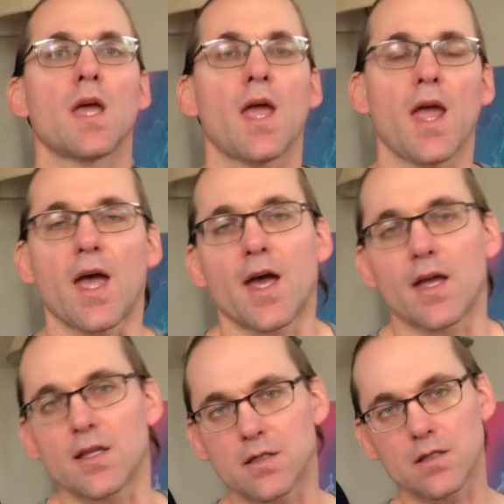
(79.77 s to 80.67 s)

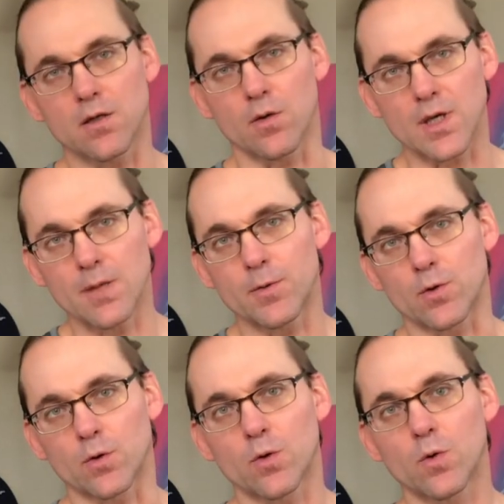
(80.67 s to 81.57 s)
and keep
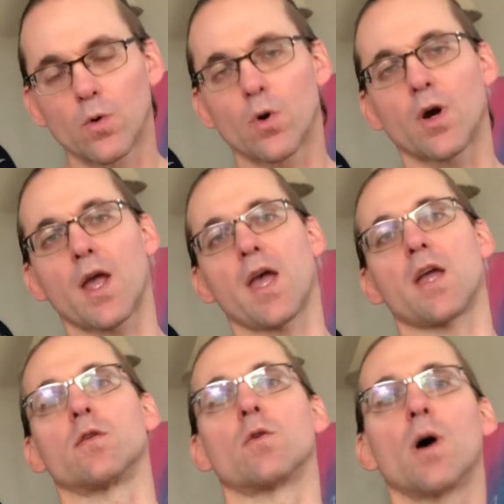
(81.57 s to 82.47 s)
your core
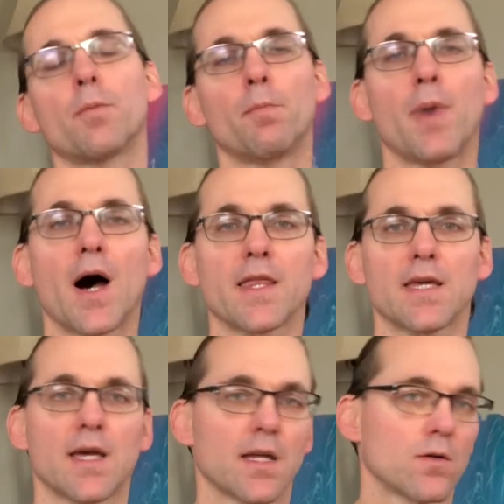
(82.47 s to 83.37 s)
and your upper
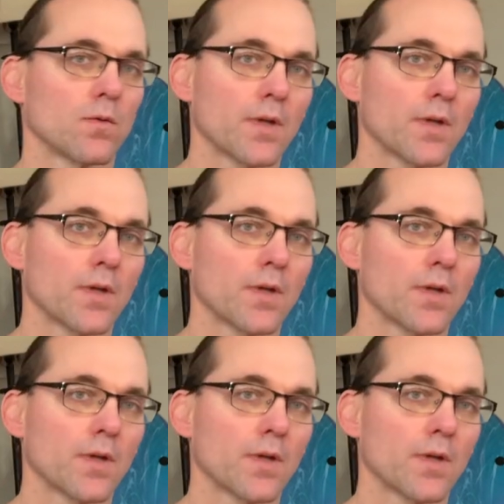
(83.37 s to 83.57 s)
body and your